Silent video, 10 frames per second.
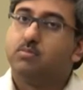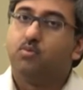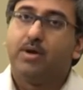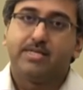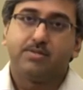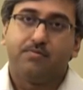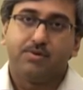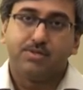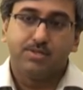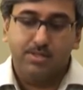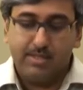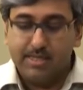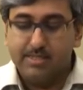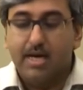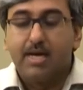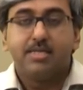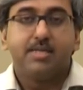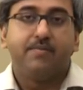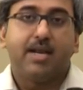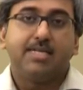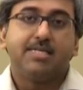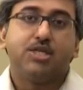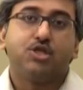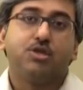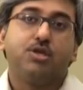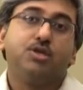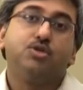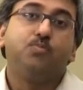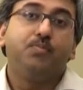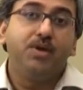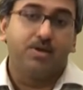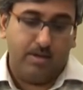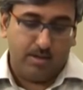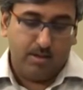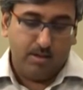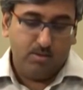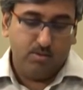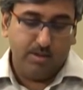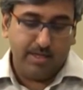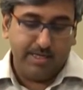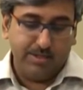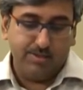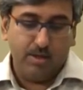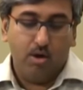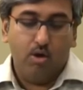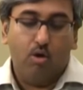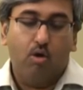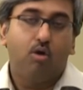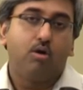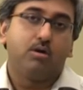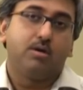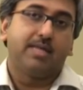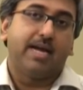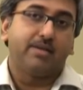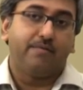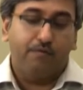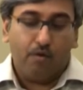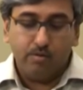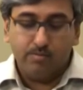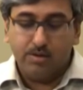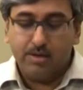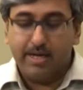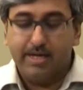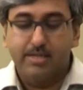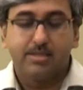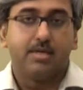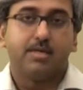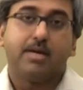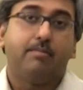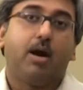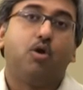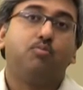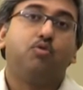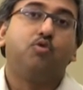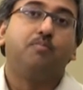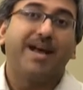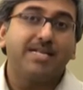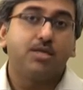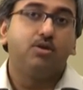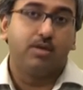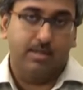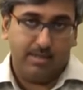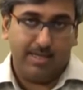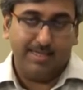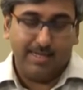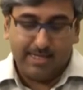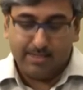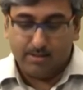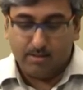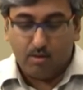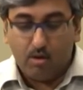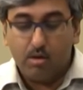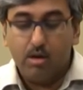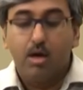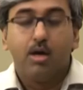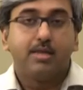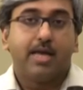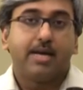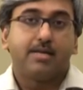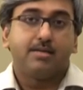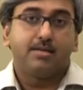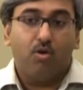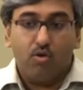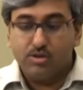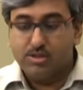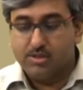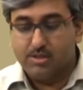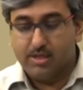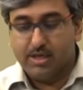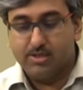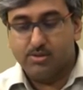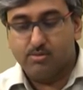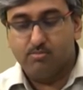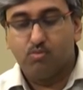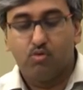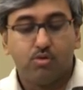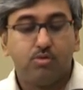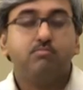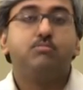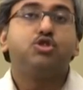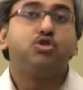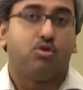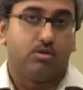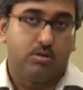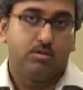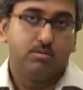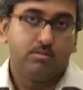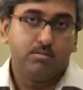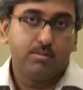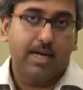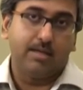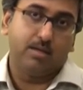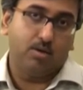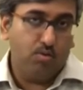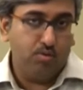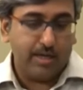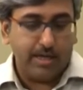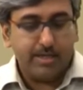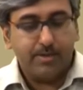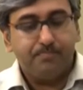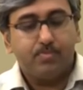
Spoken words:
West, for instance, is civilizationally superior to the East, or that the former is somehow more masculine than the latter, or that the Occident is more mature than the Orient.